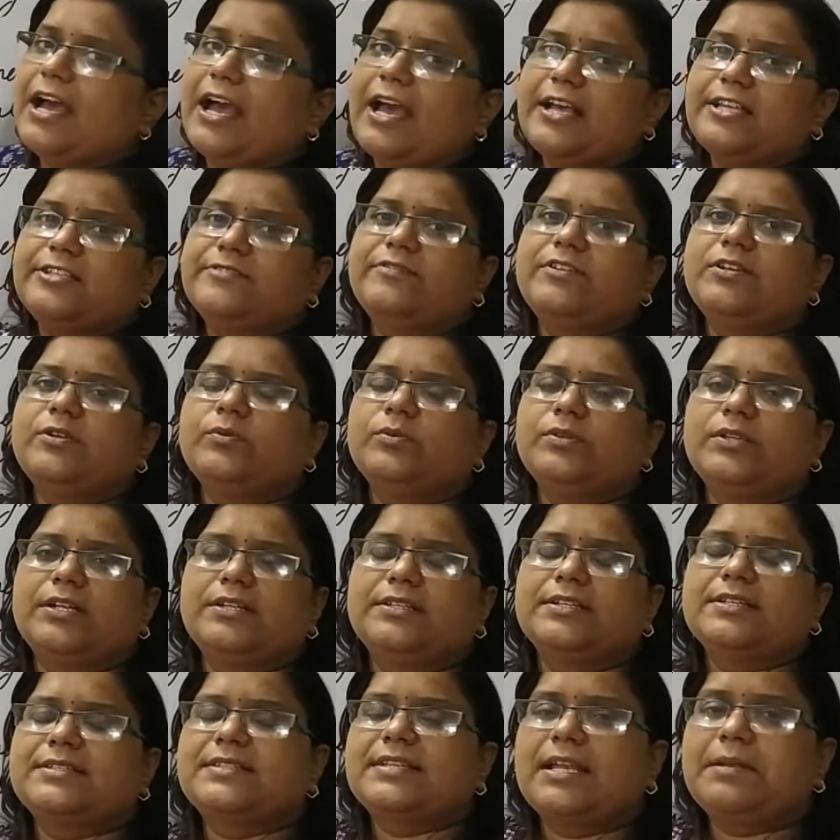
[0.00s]
As we know
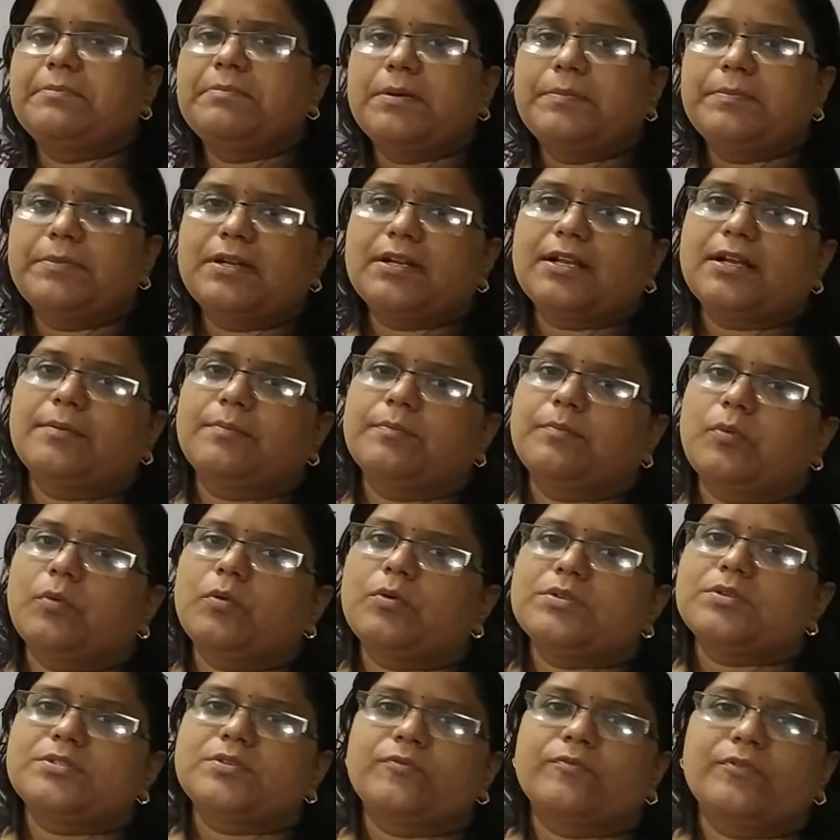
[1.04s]
that the cell membrane
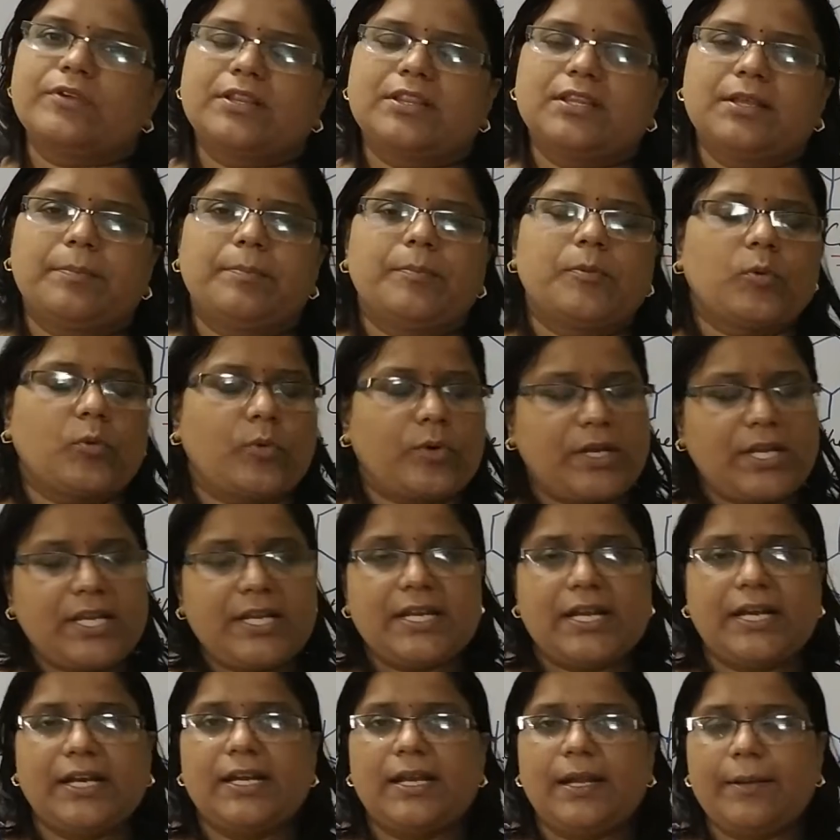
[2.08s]
composed with the
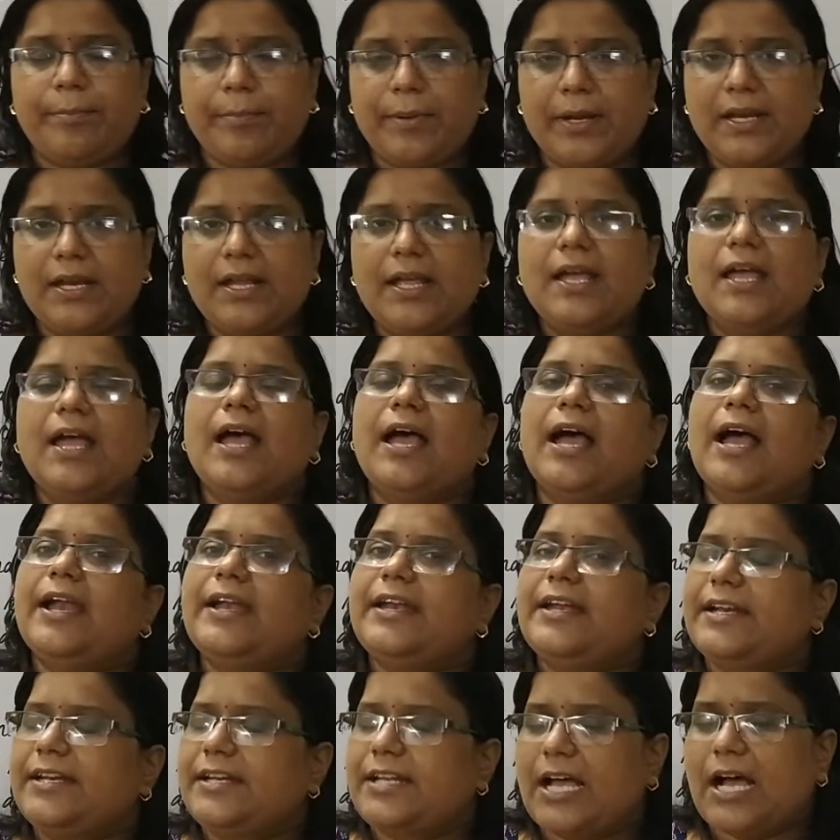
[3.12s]
protein and lipid,
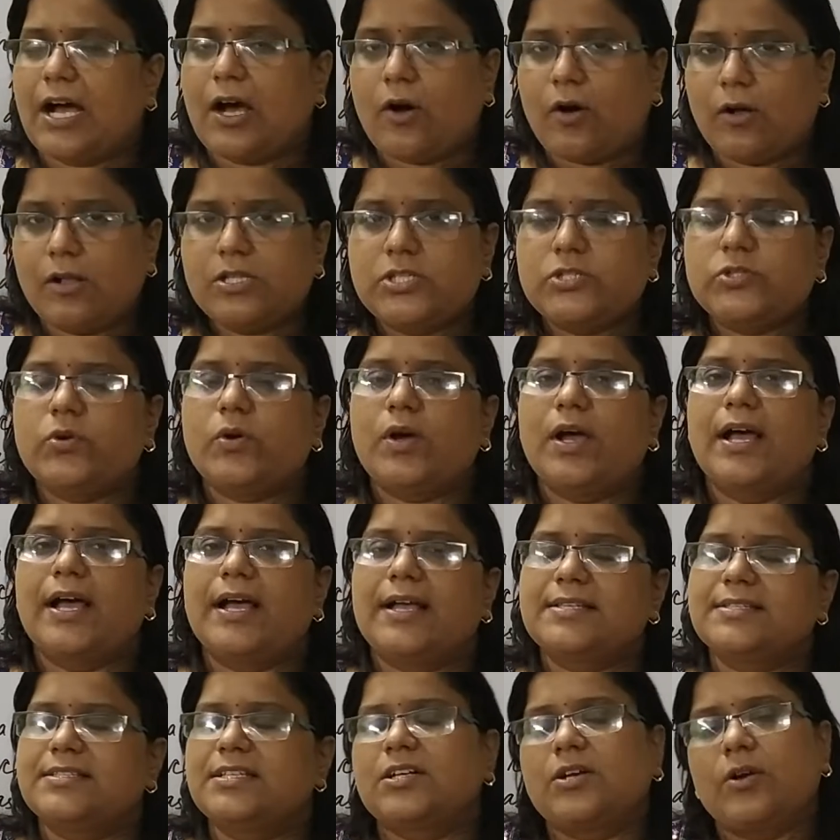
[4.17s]
and it also
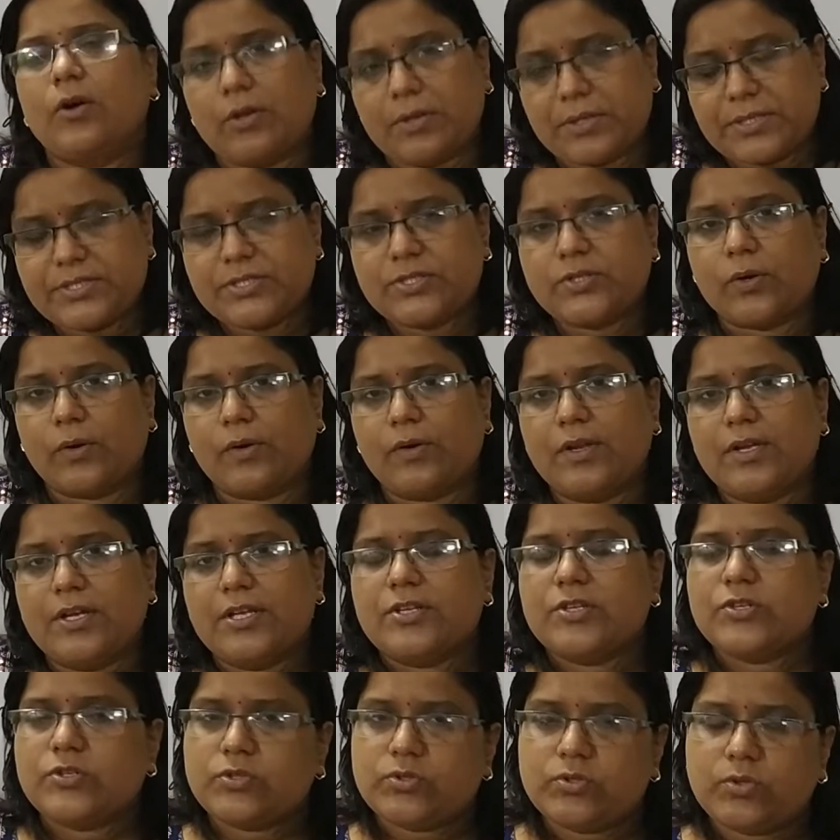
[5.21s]
has the cholesterol.
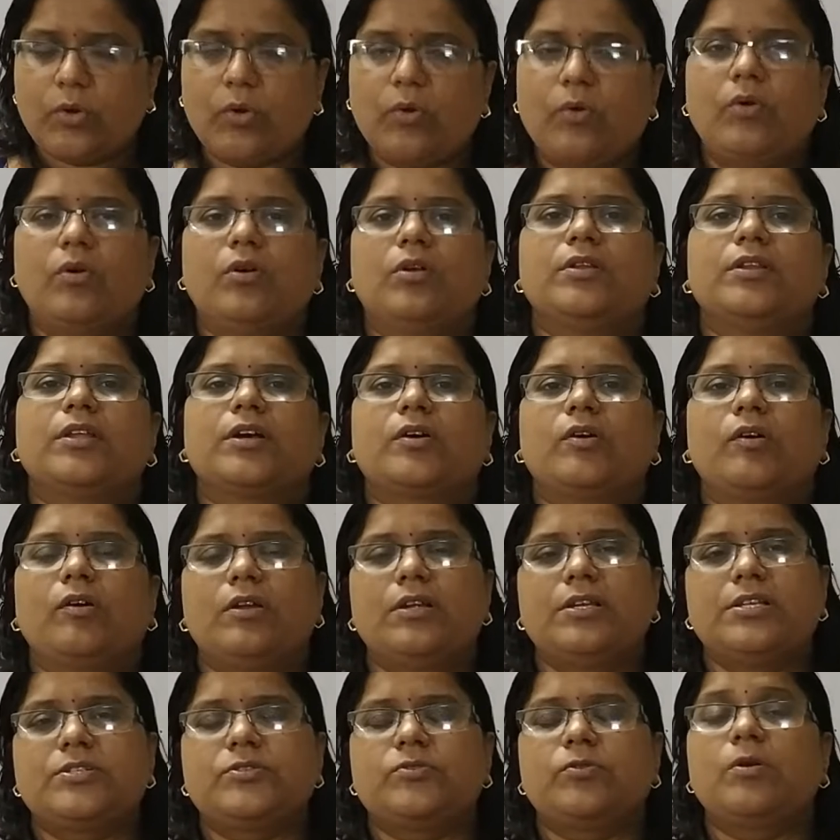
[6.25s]
So the
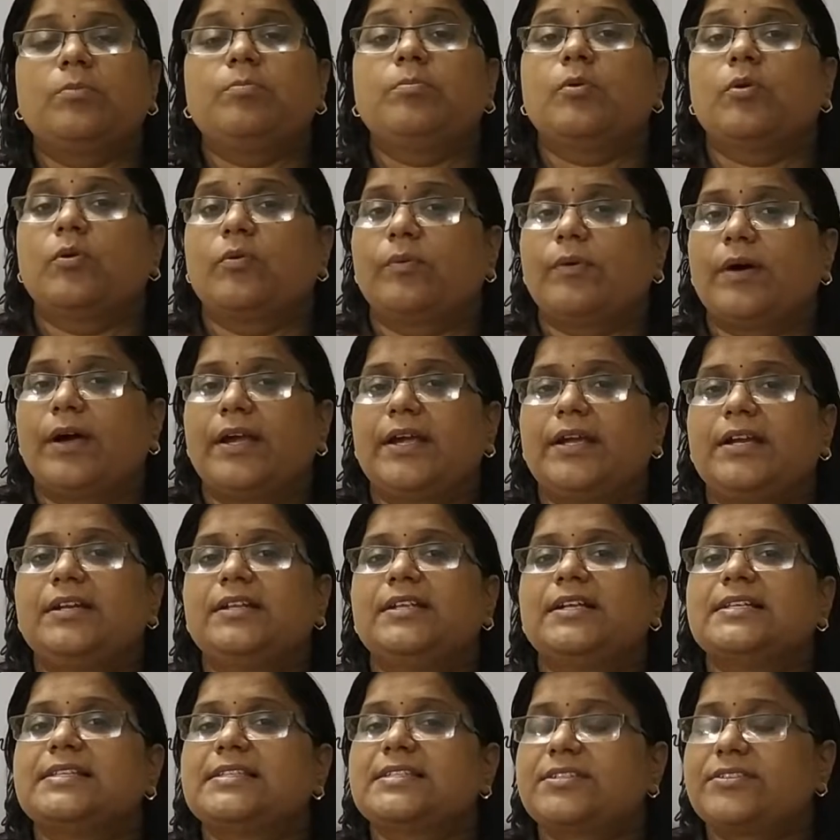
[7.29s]
cholesterol
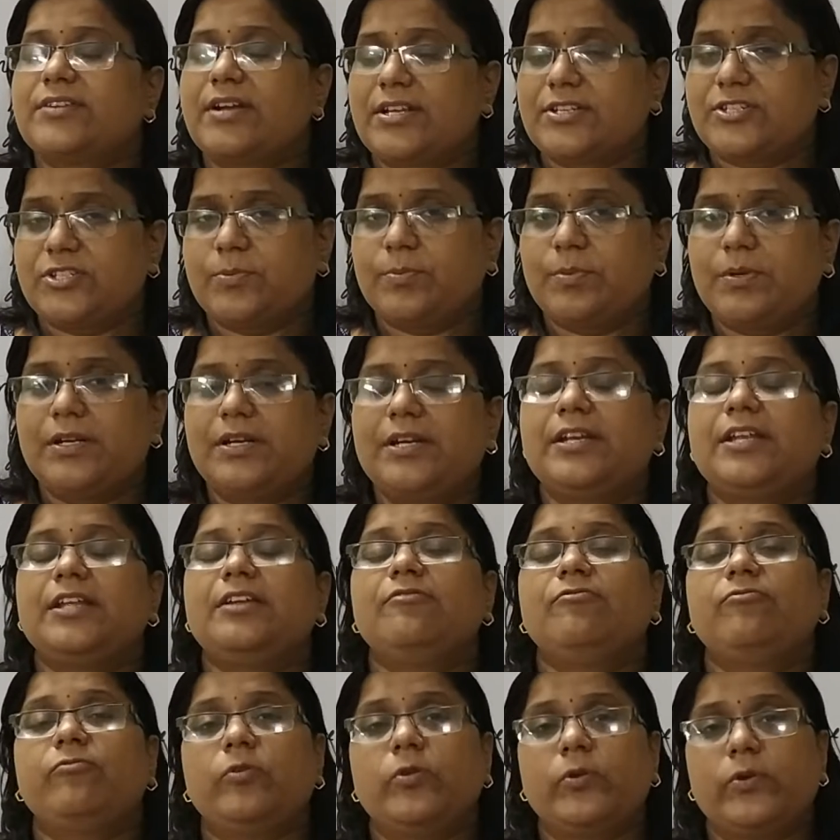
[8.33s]
provide the
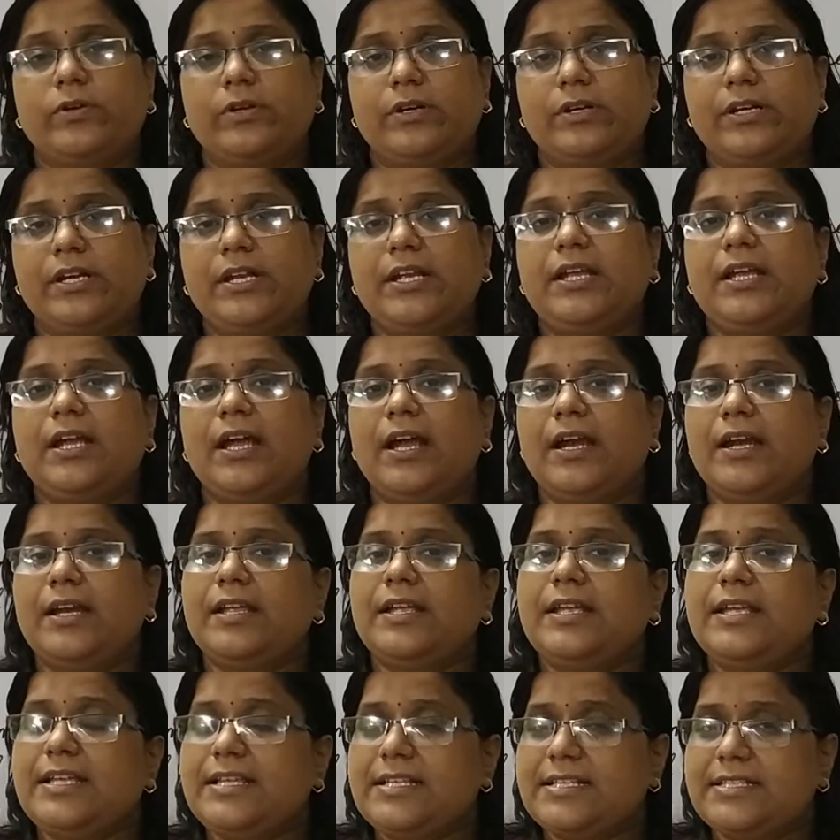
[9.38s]
stretchability, fluidity
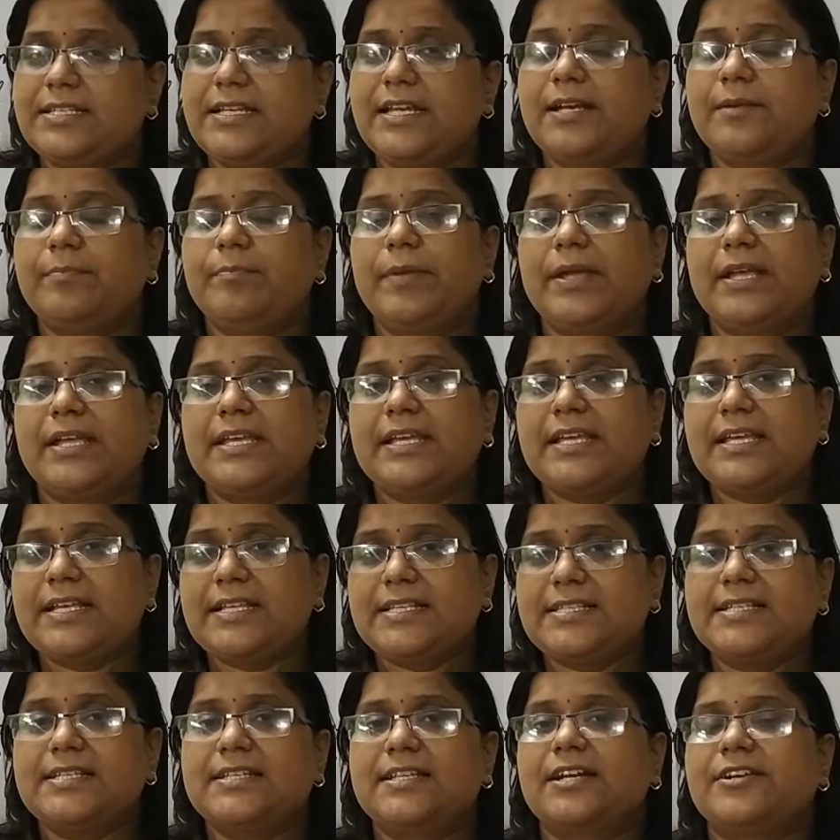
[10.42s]
and it make
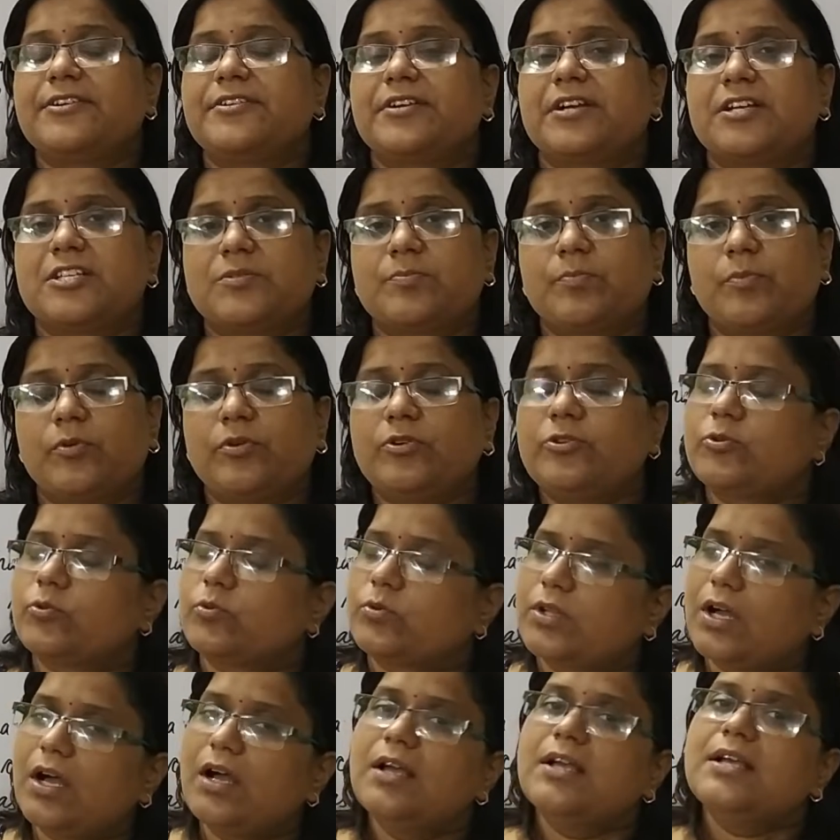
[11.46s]
easy the transport
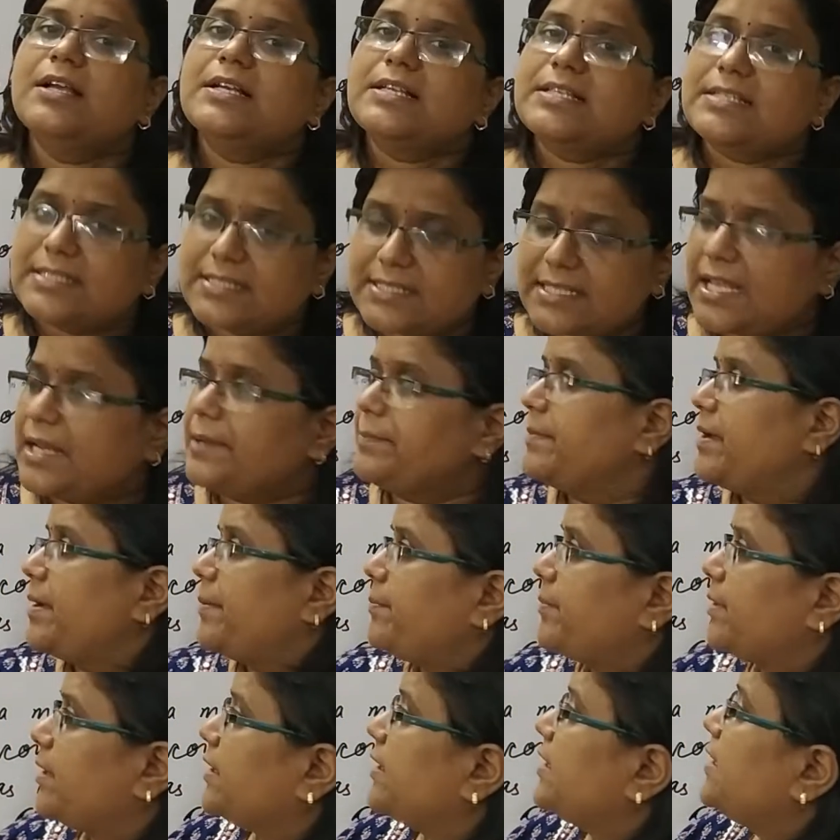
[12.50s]
through the cell
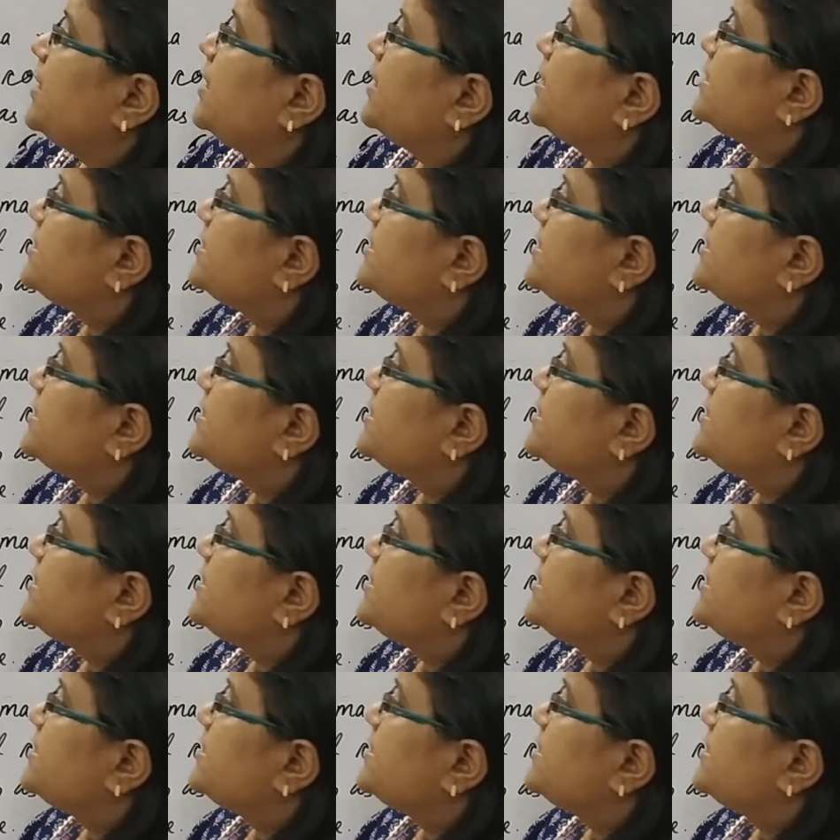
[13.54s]
membrane.